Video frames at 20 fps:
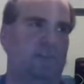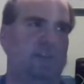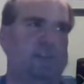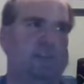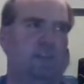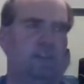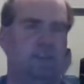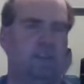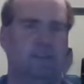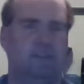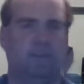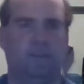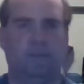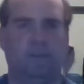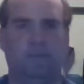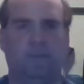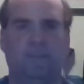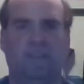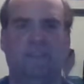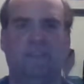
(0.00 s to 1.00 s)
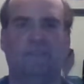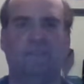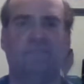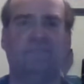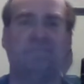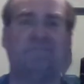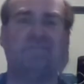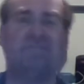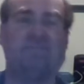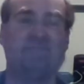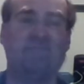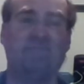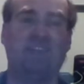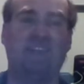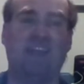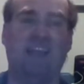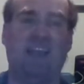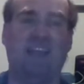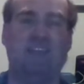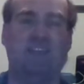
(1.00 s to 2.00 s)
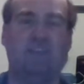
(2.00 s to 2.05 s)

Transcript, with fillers: He is an armed service veteran.